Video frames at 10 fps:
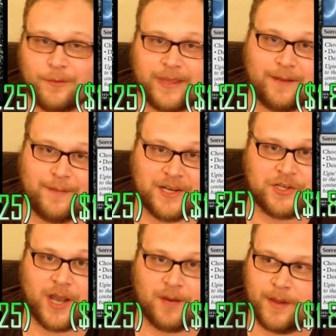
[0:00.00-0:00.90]
I don't think anybody's
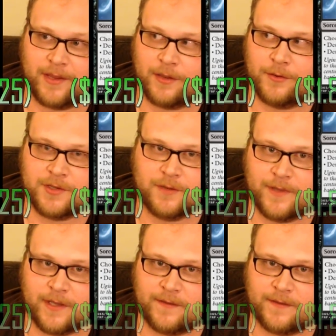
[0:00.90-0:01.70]
shocked by the inclusion of